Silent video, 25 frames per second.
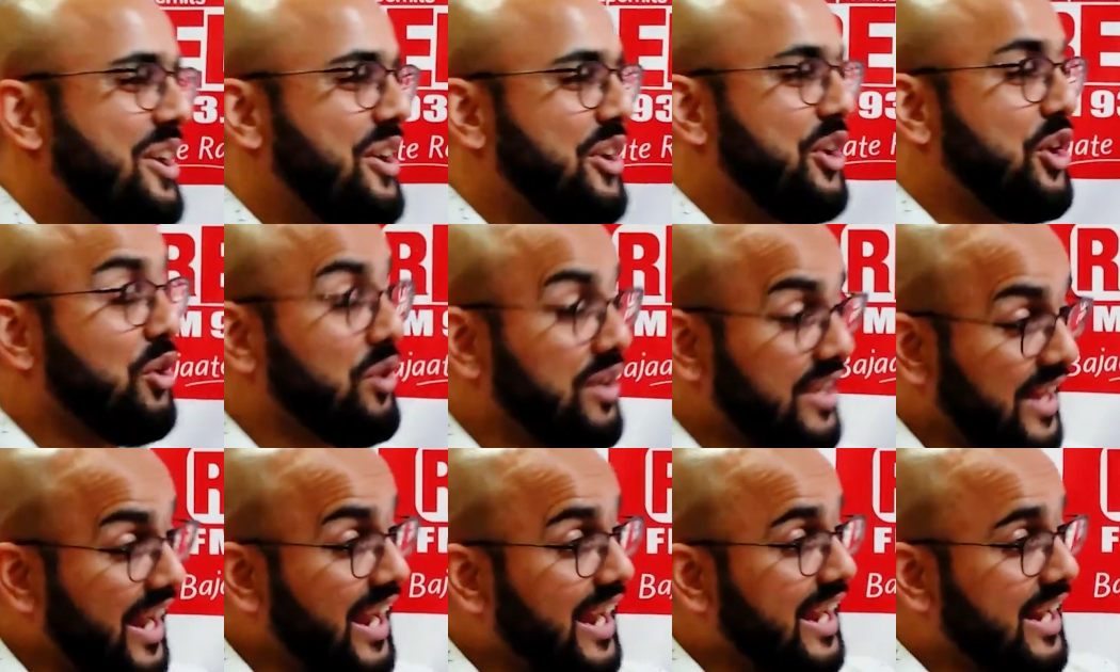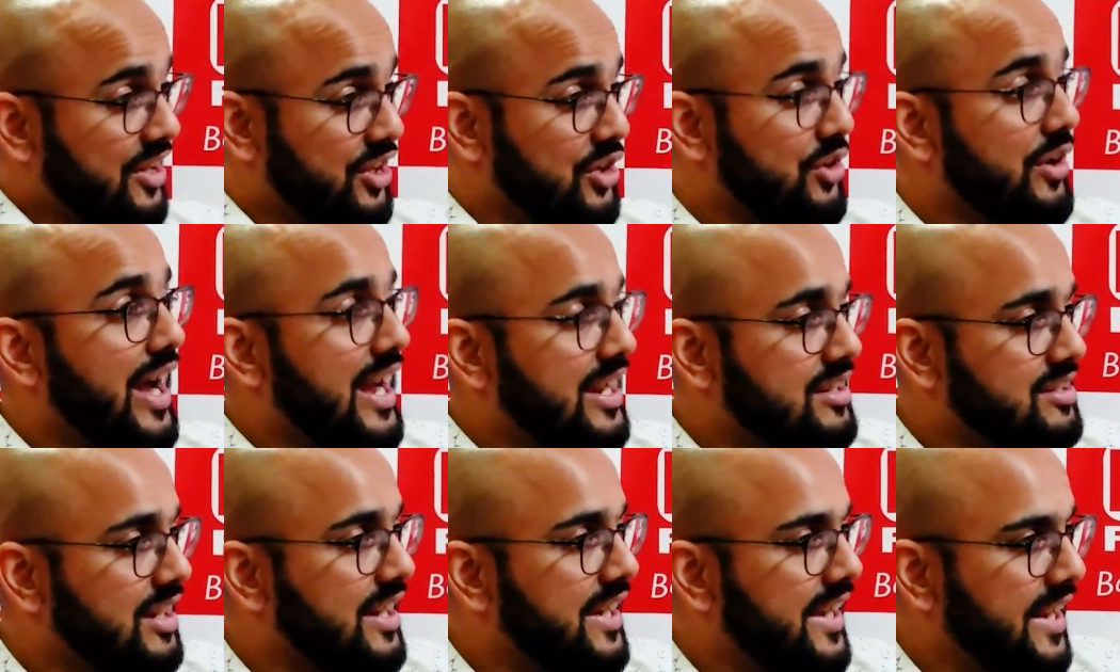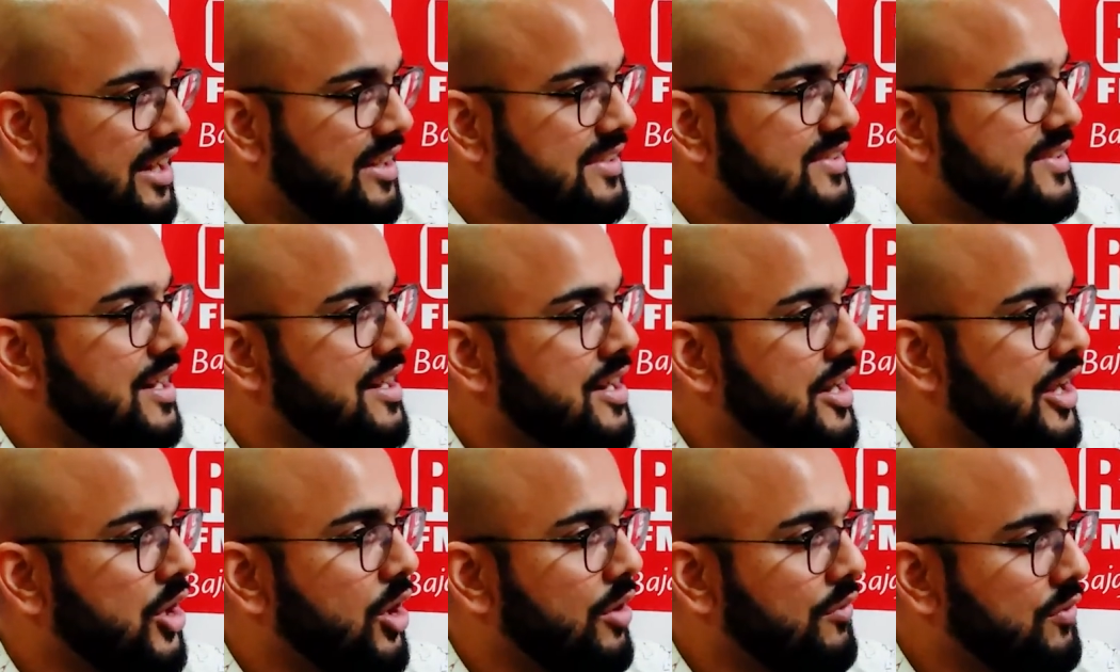Do you actually take a
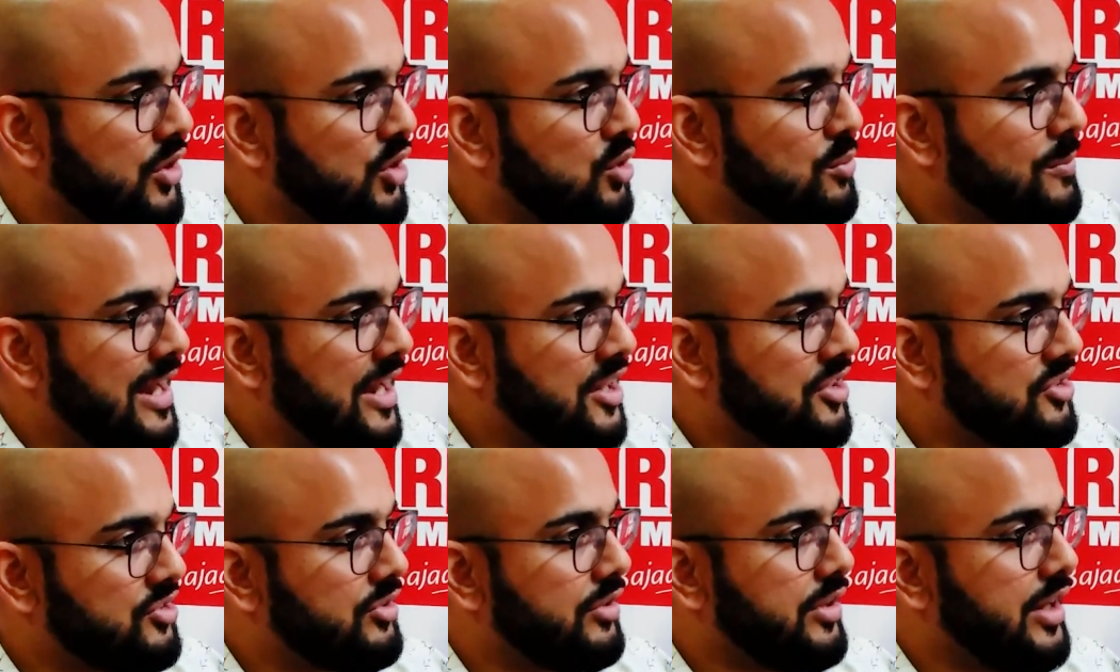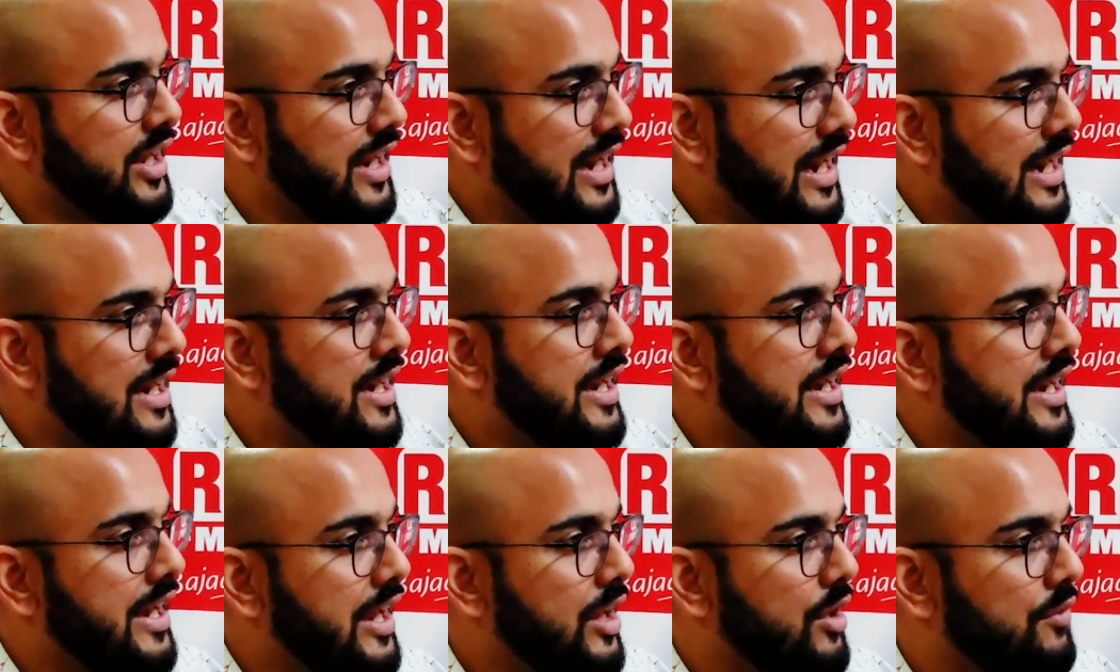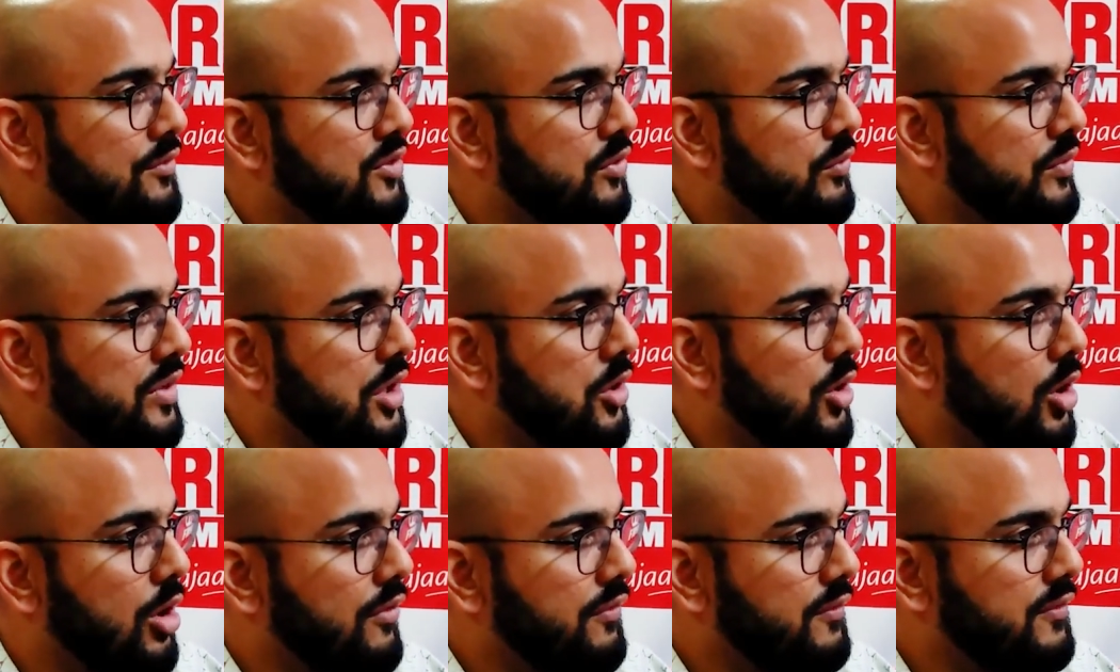Sunday off? Do you manage to take any day of the
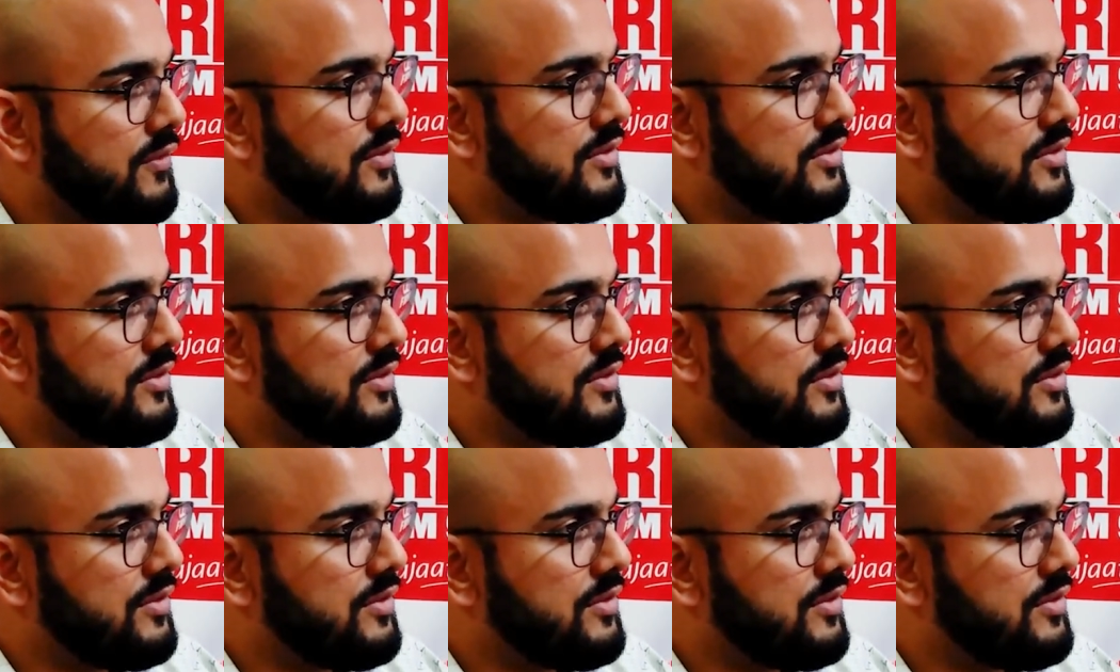week off?